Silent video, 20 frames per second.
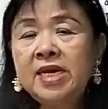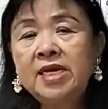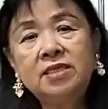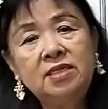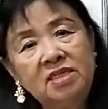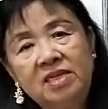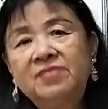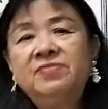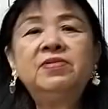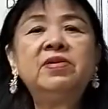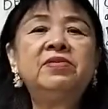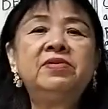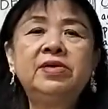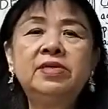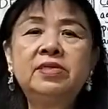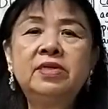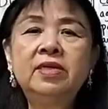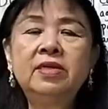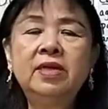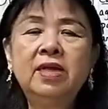is, give the
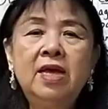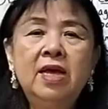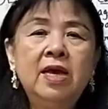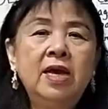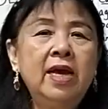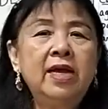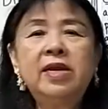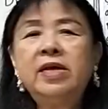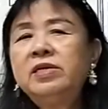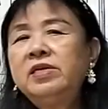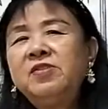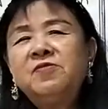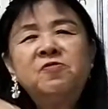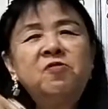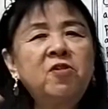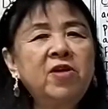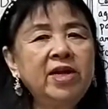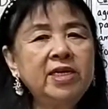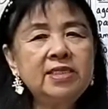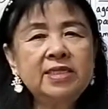reason. And then give,
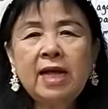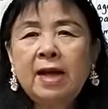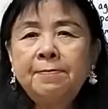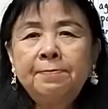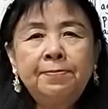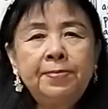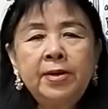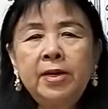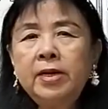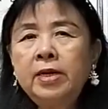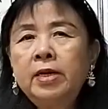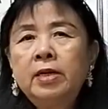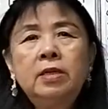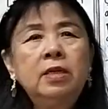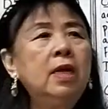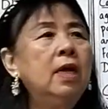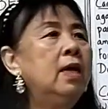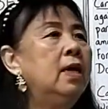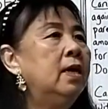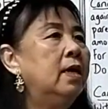for
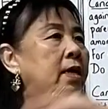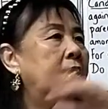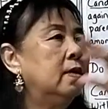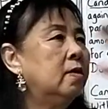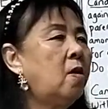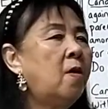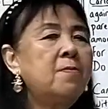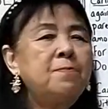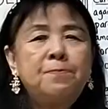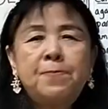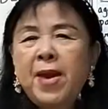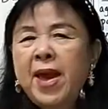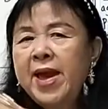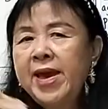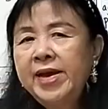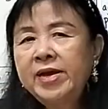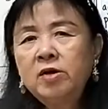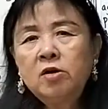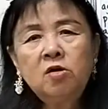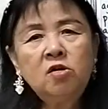example,
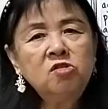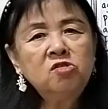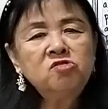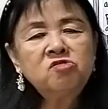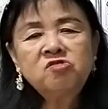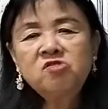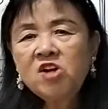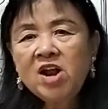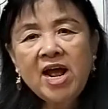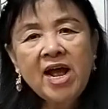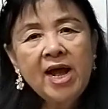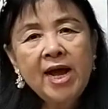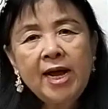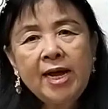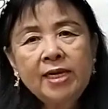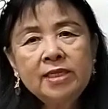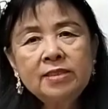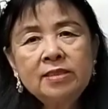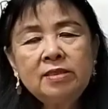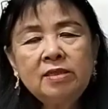compare and
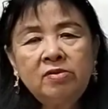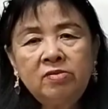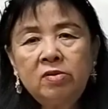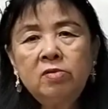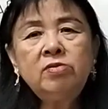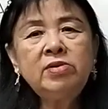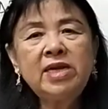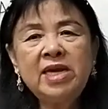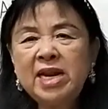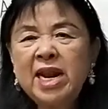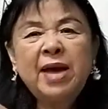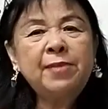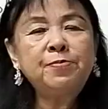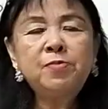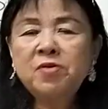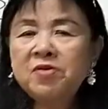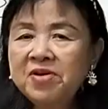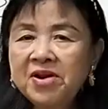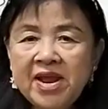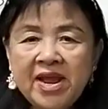contrast,
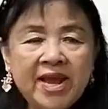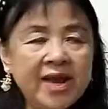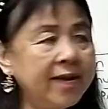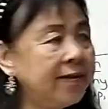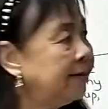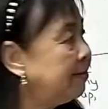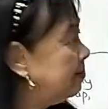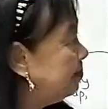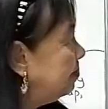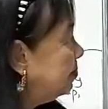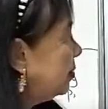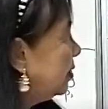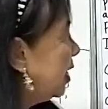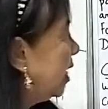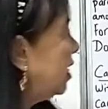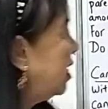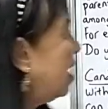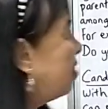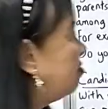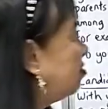elaborate. And